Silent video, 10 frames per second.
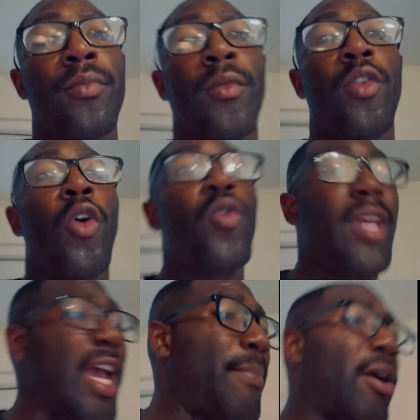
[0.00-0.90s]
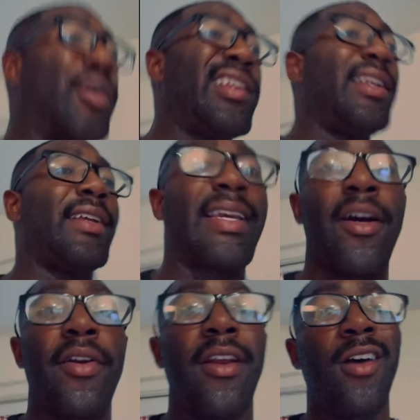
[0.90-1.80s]
No cap, I really didn't
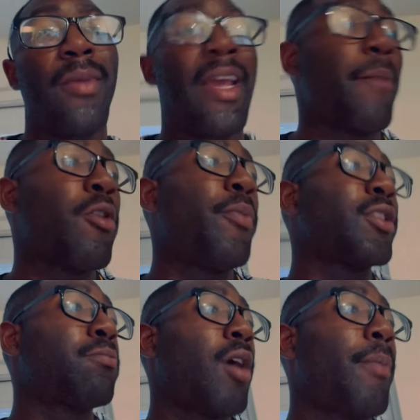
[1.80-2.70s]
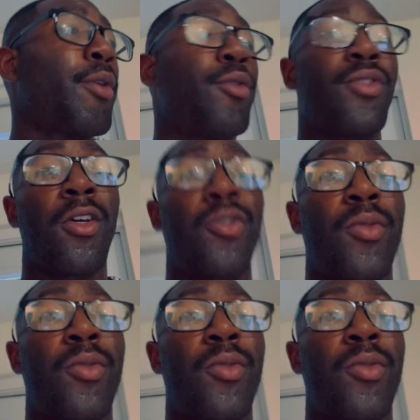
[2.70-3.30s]
count that up. I am gonna put some barbecue sauce on